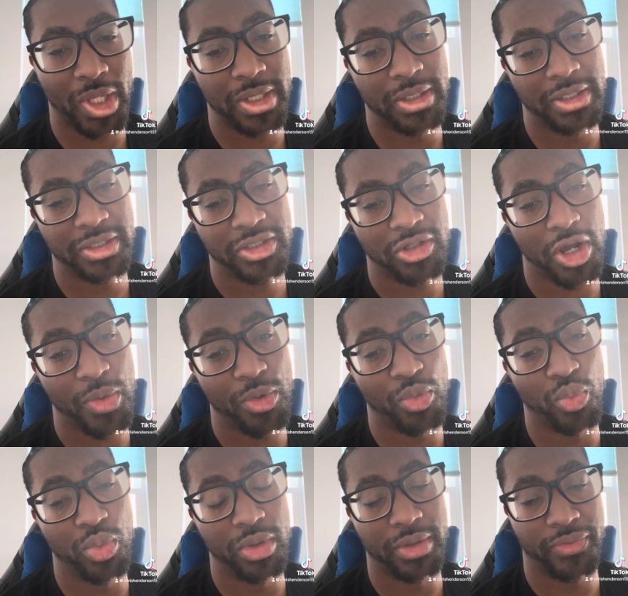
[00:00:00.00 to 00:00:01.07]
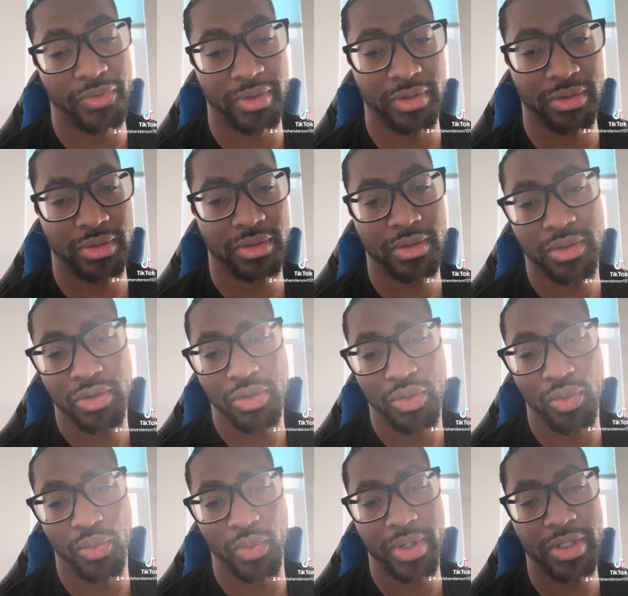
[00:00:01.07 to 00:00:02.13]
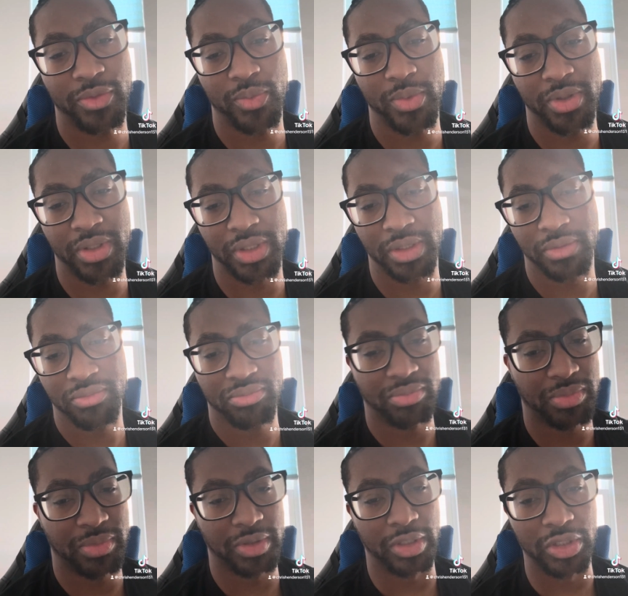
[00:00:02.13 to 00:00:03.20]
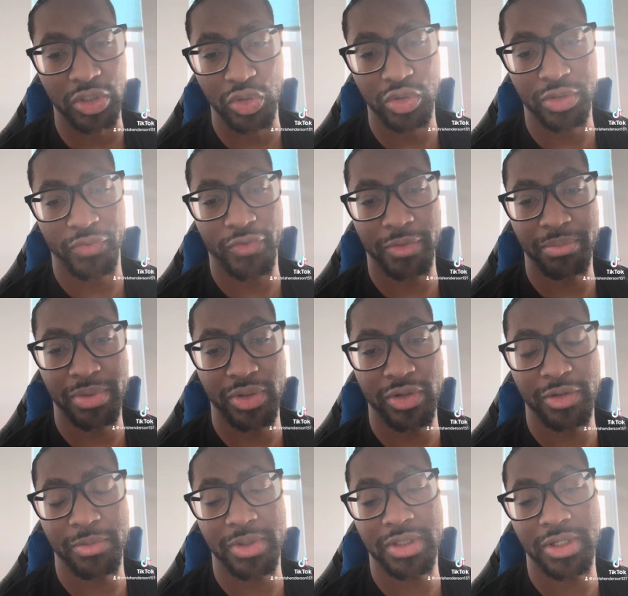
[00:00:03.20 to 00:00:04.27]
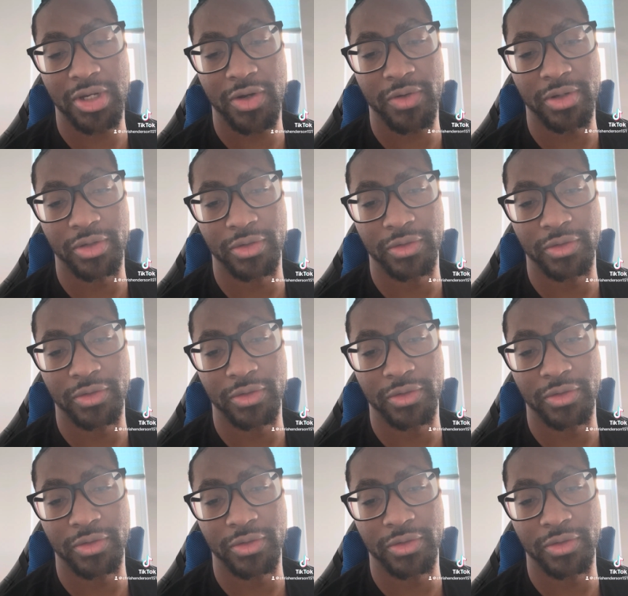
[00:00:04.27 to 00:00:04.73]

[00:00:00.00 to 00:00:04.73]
Let's start with wood first. What is wood? You use it for building material.